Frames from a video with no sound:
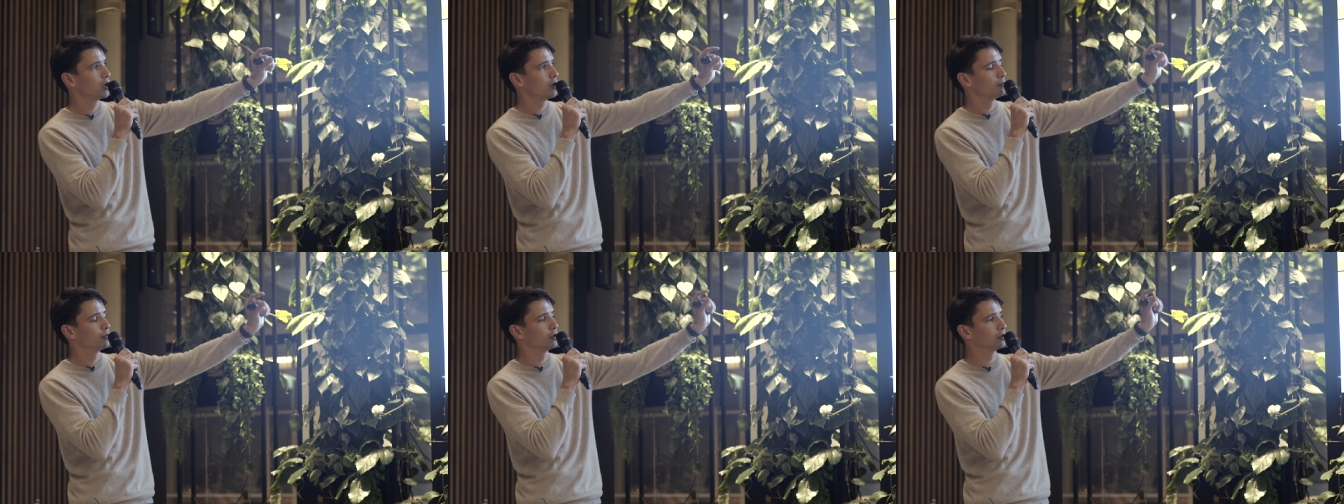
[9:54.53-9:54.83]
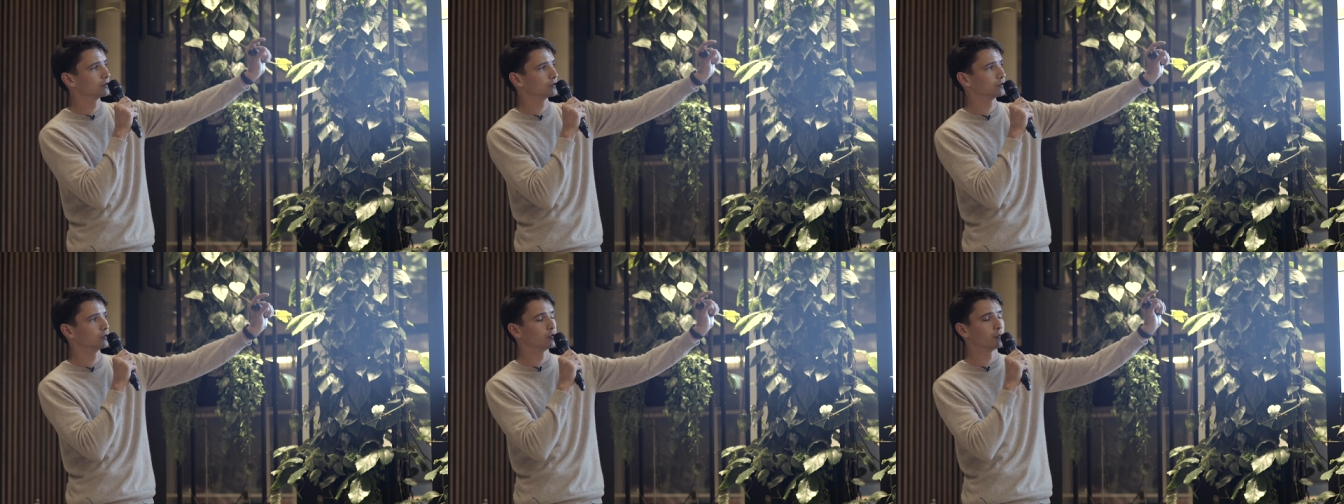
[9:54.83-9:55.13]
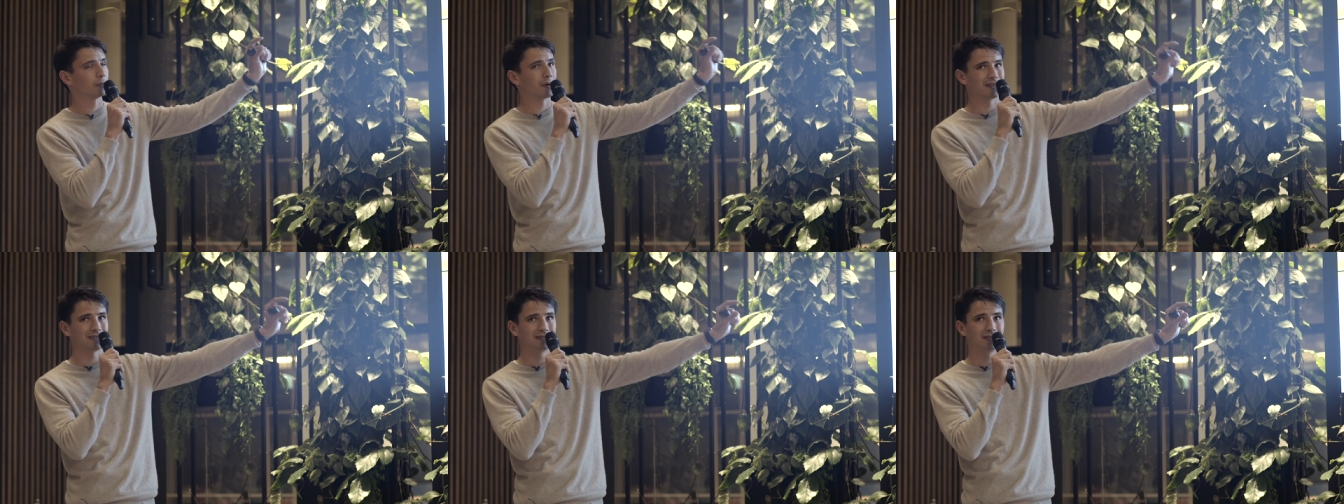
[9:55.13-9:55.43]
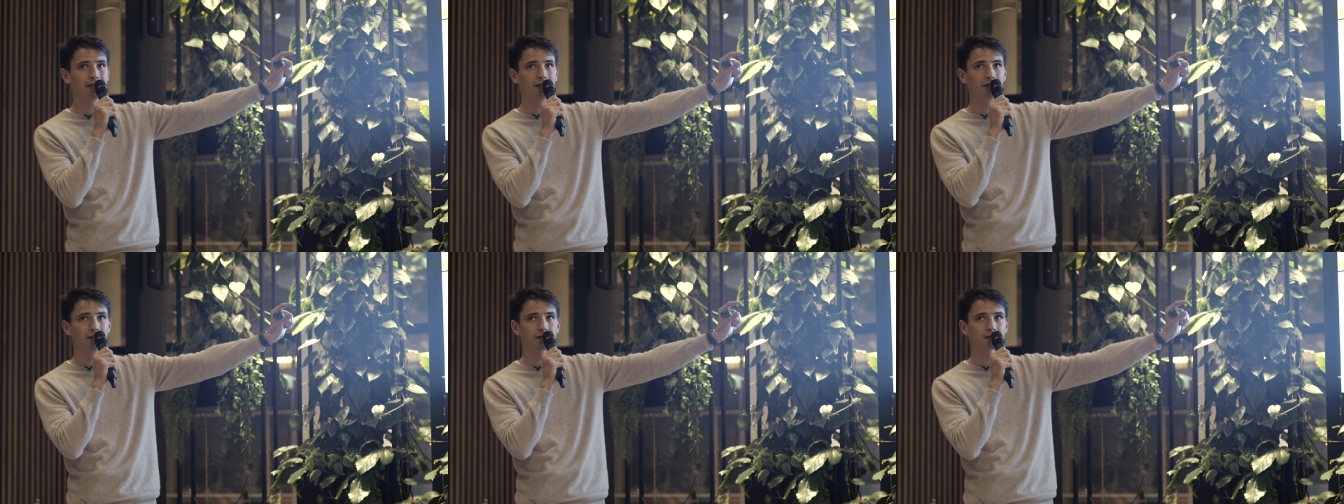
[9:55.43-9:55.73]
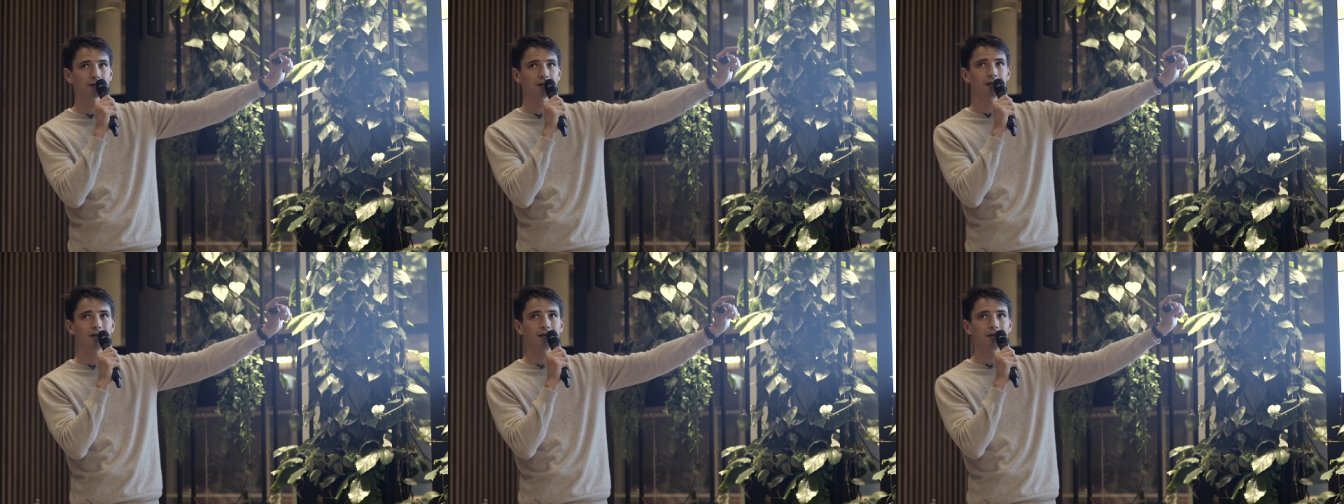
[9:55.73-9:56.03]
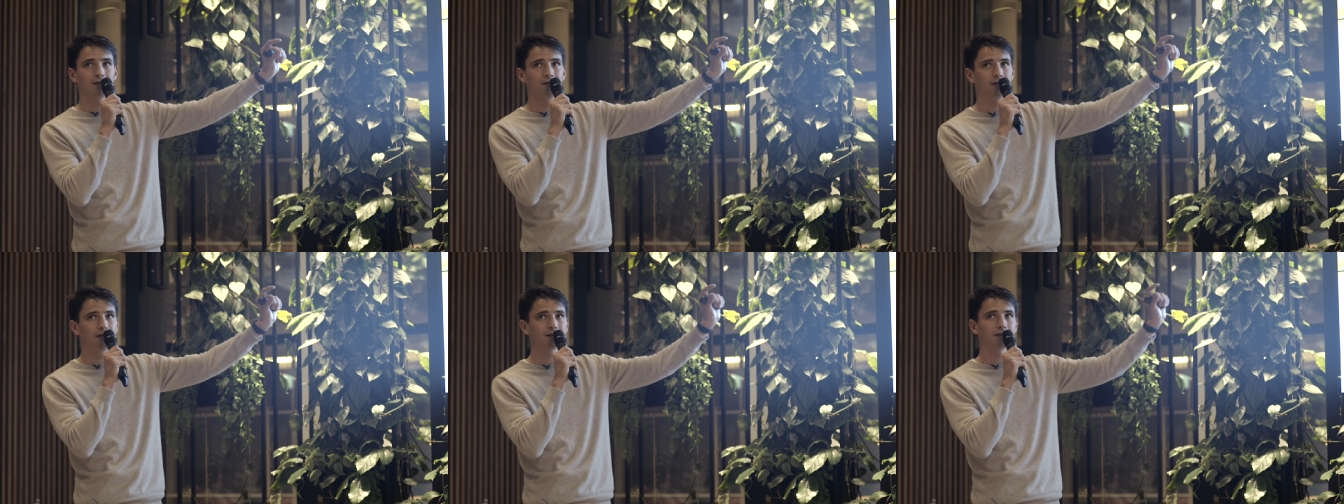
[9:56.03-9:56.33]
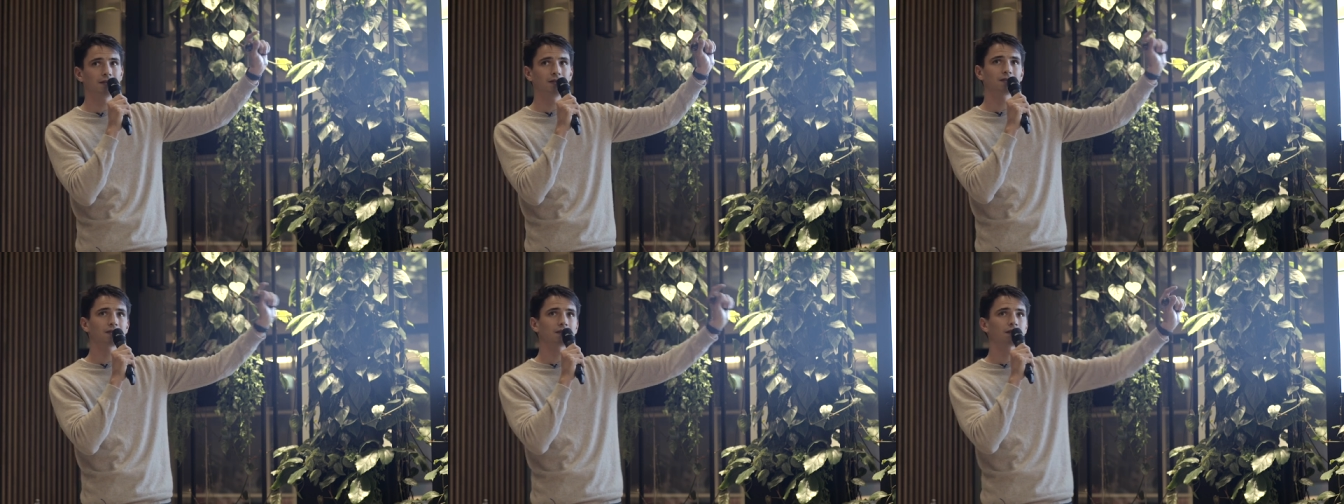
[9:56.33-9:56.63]
but also the best deals. These,
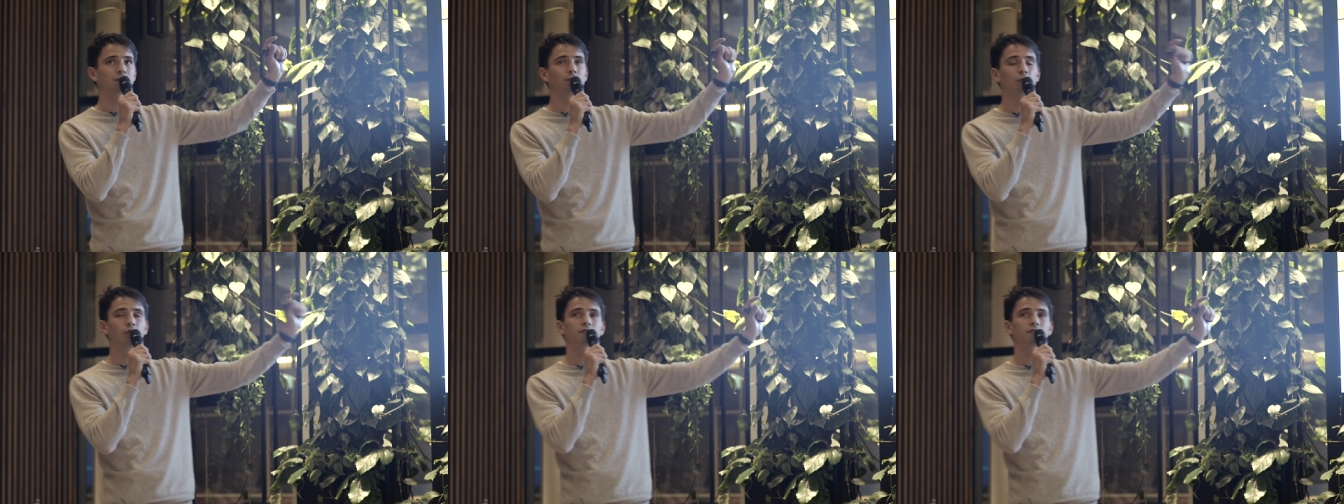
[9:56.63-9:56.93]
these are small